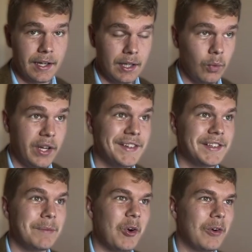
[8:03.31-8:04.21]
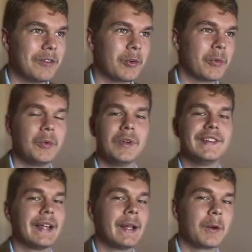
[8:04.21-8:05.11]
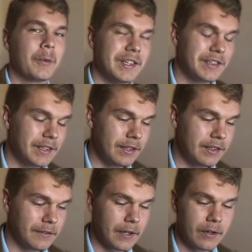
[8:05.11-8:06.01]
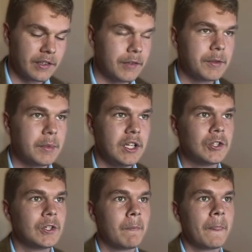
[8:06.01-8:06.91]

He wins them over through his eloquence and his fairness of speech.